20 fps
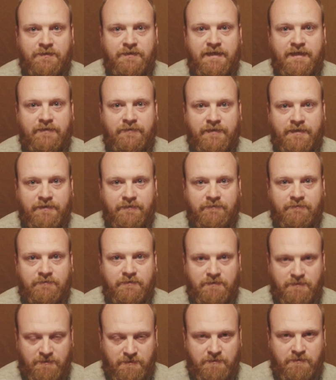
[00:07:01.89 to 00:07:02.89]
daily.
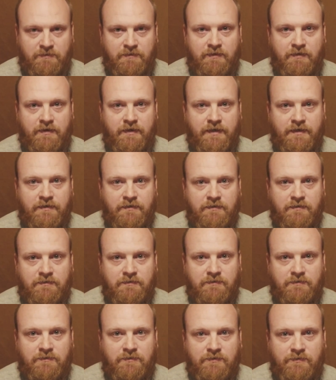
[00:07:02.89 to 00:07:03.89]
Alright?
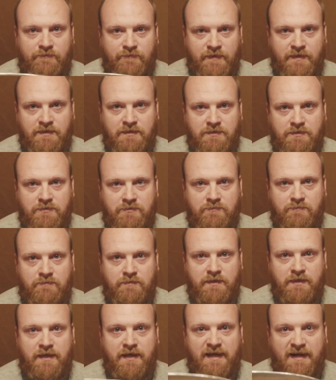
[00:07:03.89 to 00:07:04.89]
Thank you,
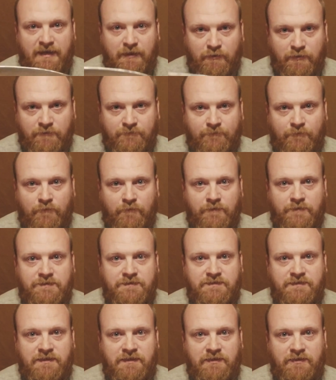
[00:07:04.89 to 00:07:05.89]
and I look forward to
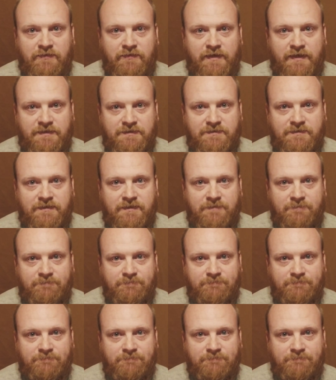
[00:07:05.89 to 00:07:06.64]
seeing you next time.